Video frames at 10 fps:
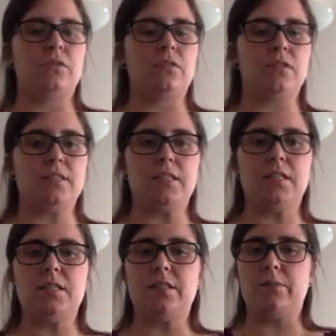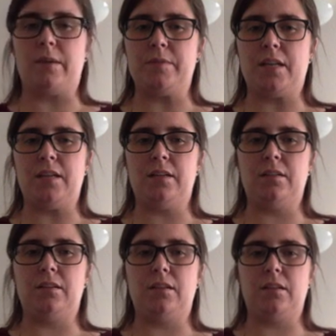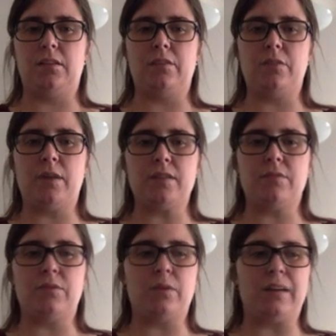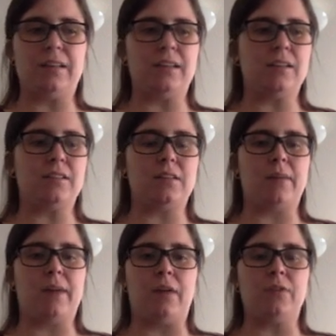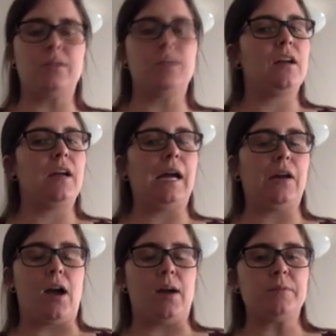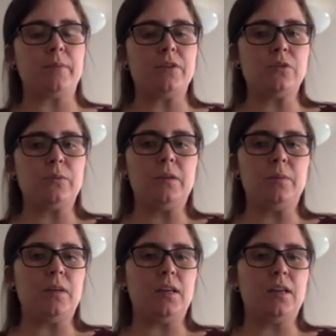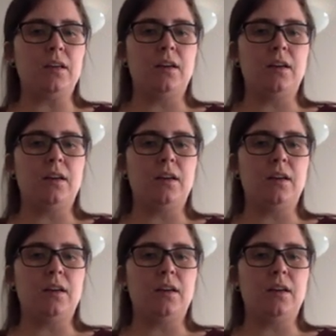the CDC website and give you guys a few ideas about how to optimize your PPE.